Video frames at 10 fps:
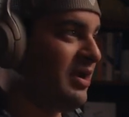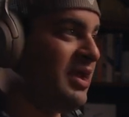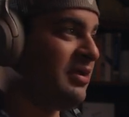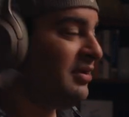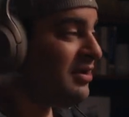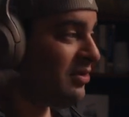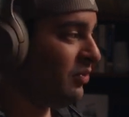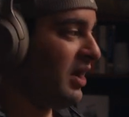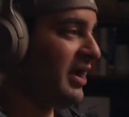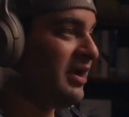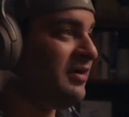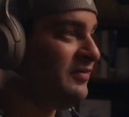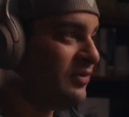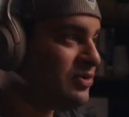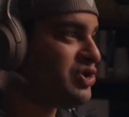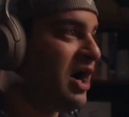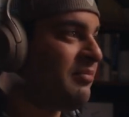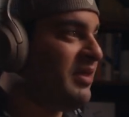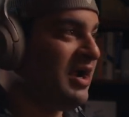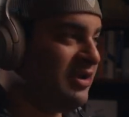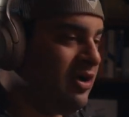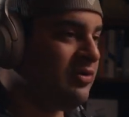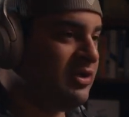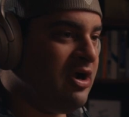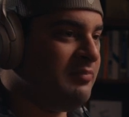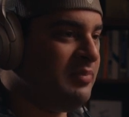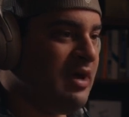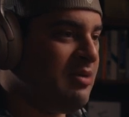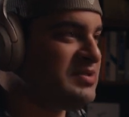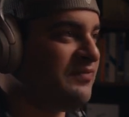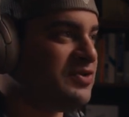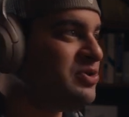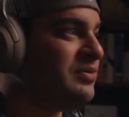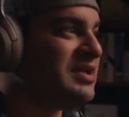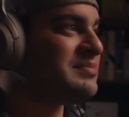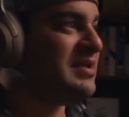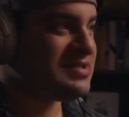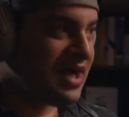Hey, we're not here to do a job that I know, I was in for 2 enlistments.